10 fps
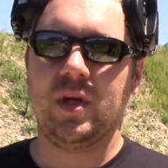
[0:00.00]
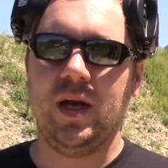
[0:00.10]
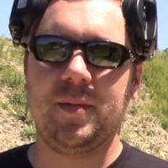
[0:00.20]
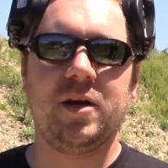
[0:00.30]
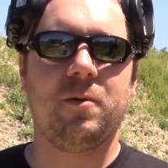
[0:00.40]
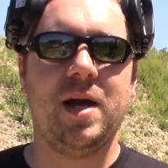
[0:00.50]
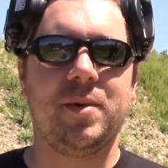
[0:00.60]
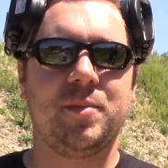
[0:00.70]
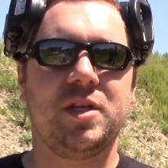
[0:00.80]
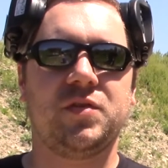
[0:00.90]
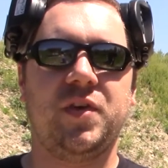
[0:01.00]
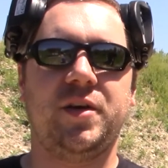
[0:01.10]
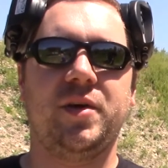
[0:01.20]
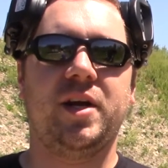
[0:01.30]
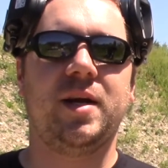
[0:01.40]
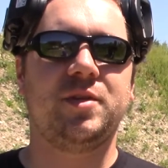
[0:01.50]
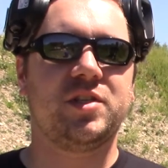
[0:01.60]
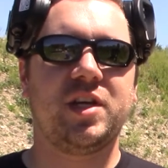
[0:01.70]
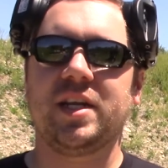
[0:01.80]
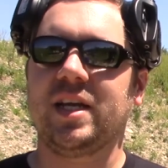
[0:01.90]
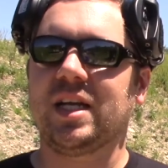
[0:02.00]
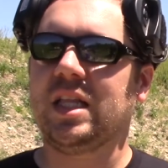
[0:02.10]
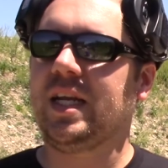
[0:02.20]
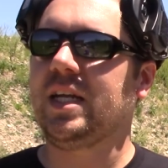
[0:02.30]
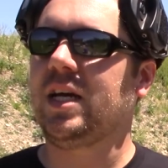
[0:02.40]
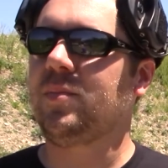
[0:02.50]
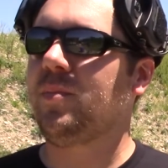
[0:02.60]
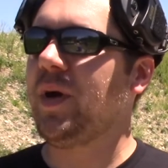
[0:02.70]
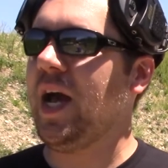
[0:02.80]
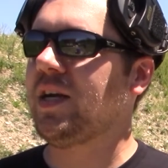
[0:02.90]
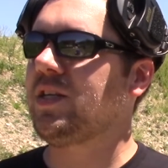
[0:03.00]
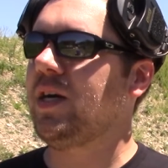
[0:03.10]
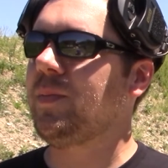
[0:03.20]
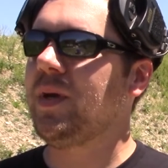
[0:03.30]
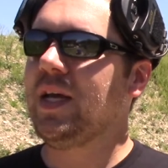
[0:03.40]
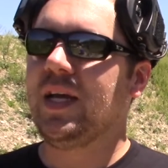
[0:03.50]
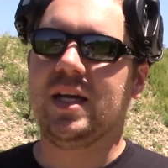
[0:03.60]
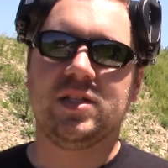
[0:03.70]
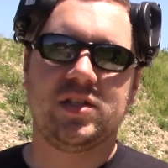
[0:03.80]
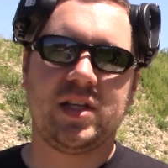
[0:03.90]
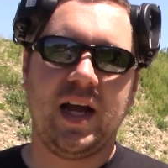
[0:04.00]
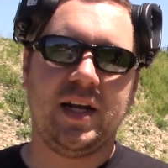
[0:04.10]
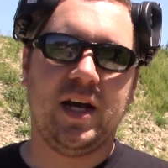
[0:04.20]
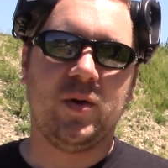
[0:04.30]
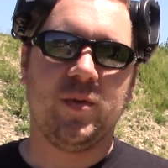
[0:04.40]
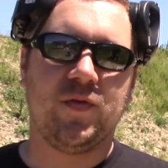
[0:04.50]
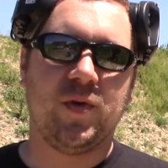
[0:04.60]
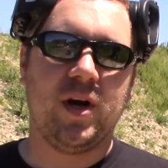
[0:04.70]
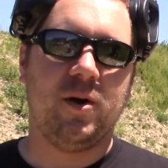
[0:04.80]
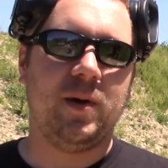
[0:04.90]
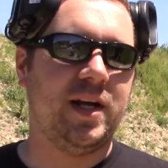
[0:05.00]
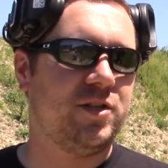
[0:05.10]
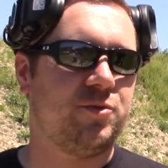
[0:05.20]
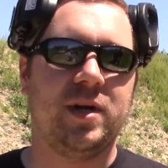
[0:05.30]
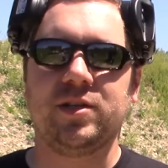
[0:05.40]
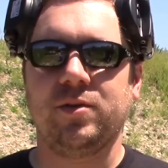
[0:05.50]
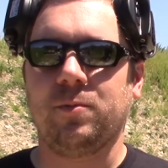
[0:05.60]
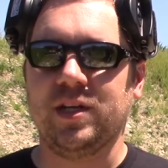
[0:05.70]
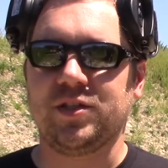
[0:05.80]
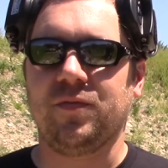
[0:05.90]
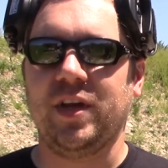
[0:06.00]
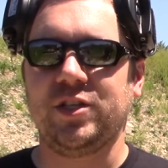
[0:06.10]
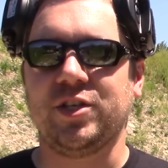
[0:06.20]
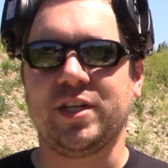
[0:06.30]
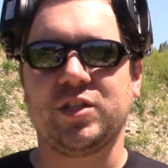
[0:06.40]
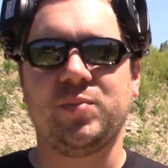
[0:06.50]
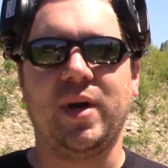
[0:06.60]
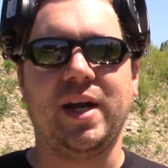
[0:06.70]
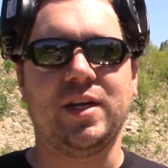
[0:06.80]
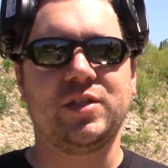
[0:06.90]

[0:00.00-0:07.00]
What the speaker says: I'm going to wrap up this video here. I'm just going to get cleaned up, packed up, and signed out before our range reservation expires.